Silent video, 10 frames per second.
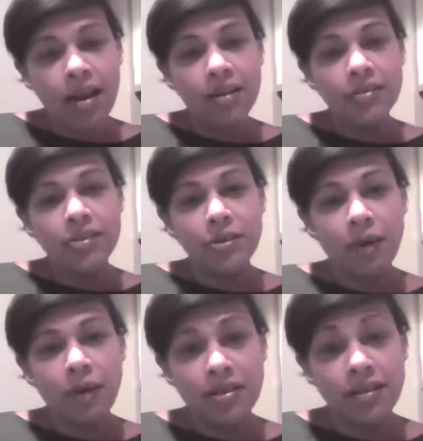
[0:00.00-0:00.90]
is to
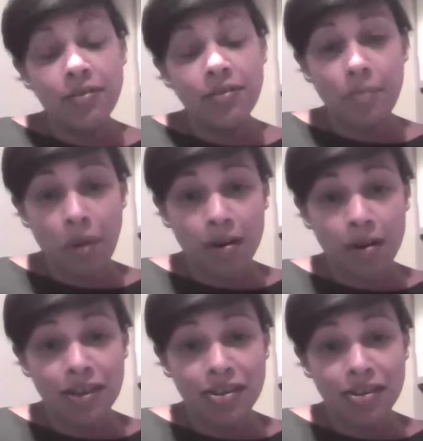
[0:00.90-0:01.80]
identify
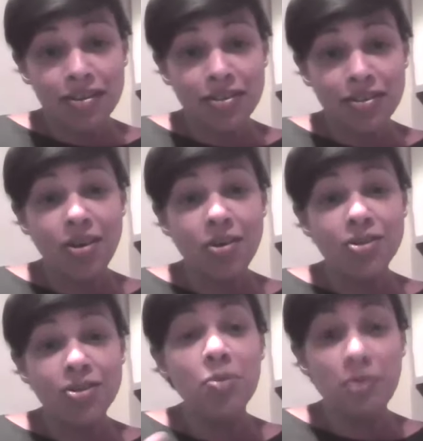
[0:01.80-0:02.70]
politicians
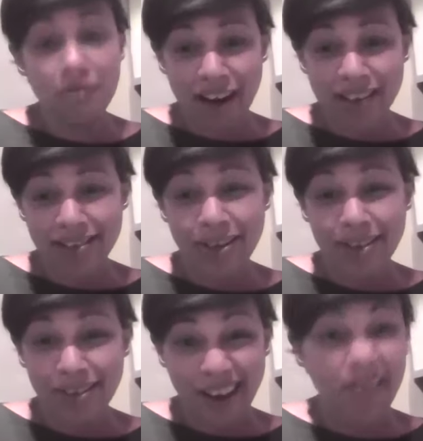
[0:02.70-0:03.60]
whose human rights are
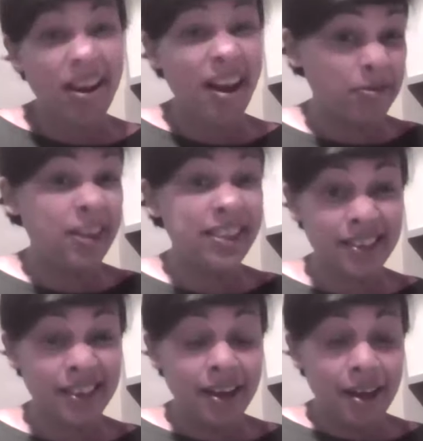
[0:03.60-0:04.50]
at
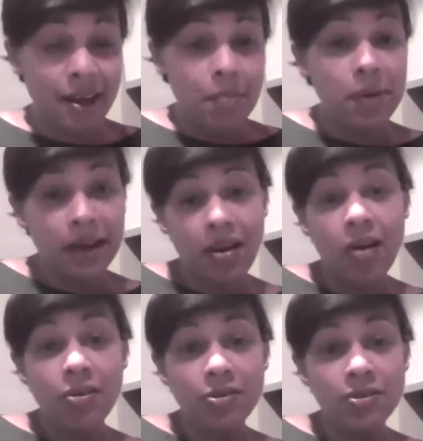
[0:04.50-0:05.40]
risk
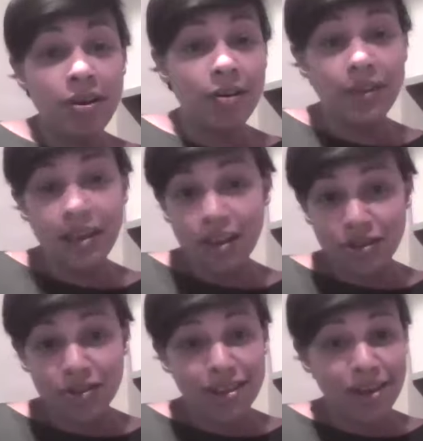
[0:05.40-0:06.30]
because of the
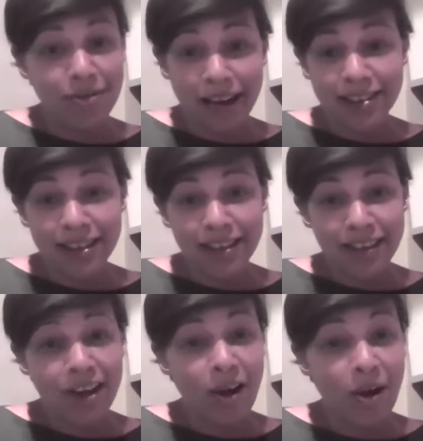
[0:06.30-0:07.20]
issues they're raising in
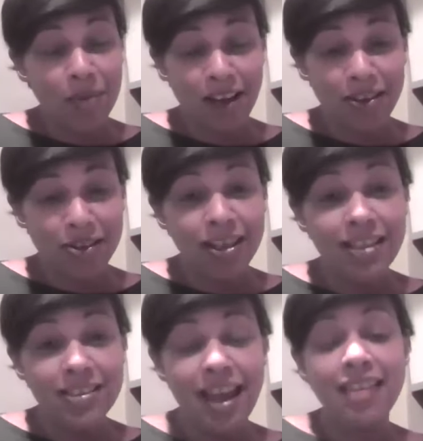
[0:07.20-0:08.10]
their home
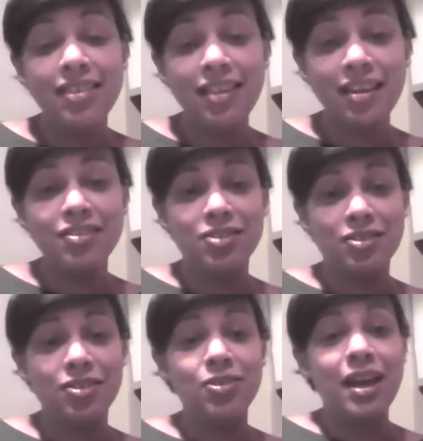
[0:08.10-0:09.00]
countries, and then
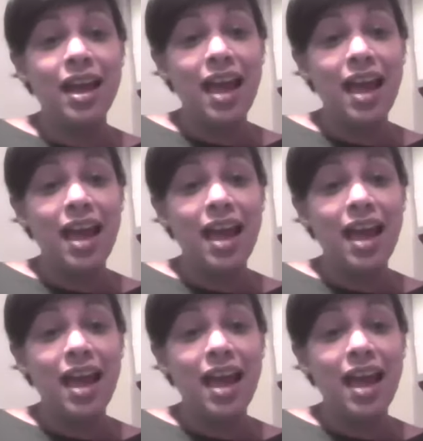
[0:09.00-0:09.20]
to